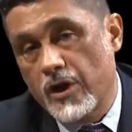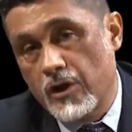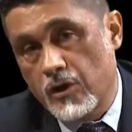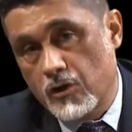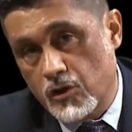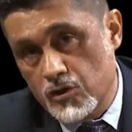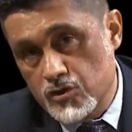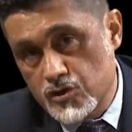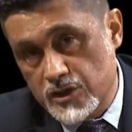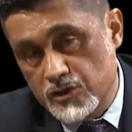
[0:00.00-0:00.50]

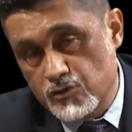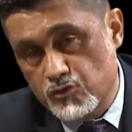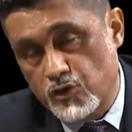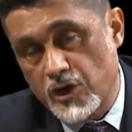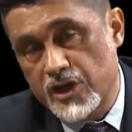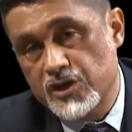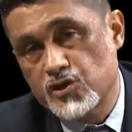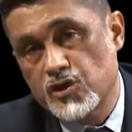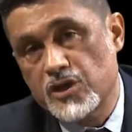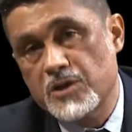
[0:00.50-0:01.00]

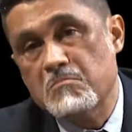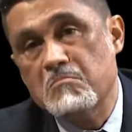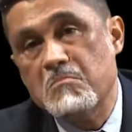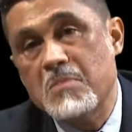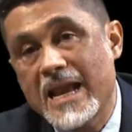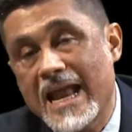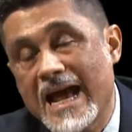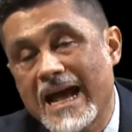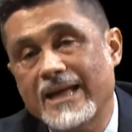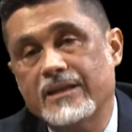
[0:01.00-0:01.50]
concentration in
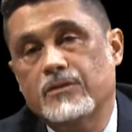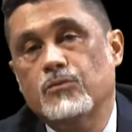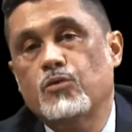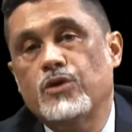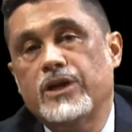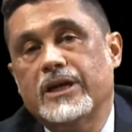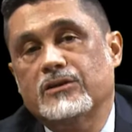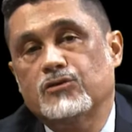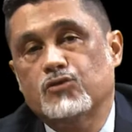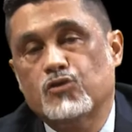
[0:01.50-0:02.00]
blood we
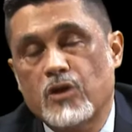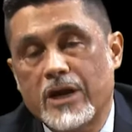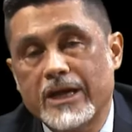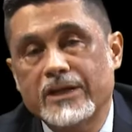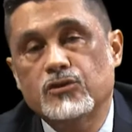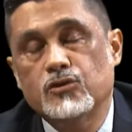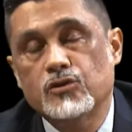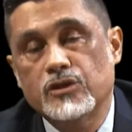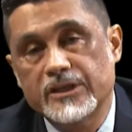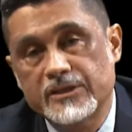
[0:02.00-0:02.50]
are trying
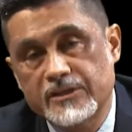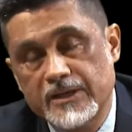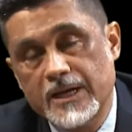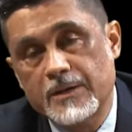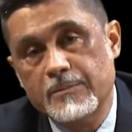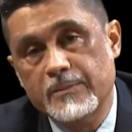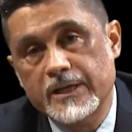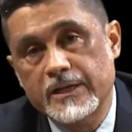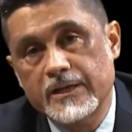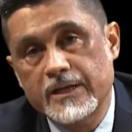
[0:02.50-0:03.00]
to
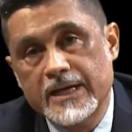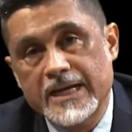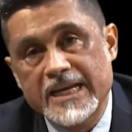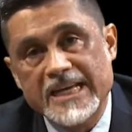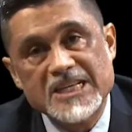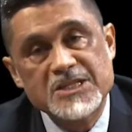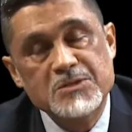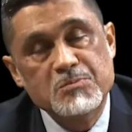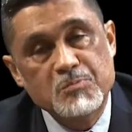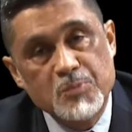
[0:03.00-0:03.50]
determine,
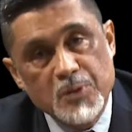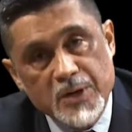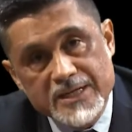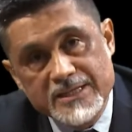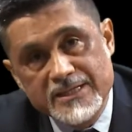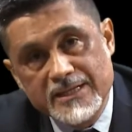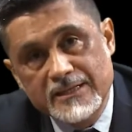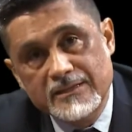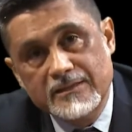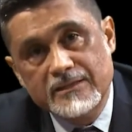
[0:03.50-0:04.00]
is
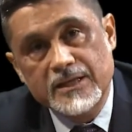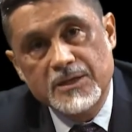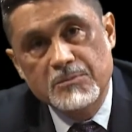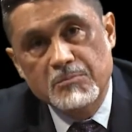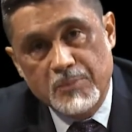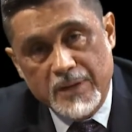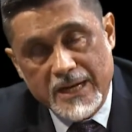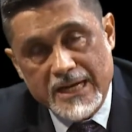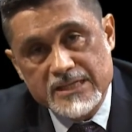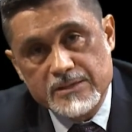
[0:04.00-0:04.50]
present in
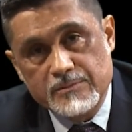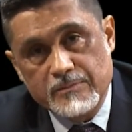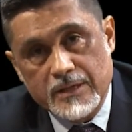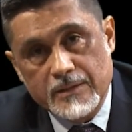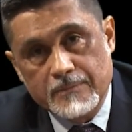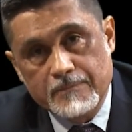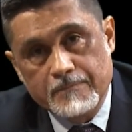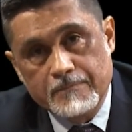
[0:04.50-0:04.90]
plasma.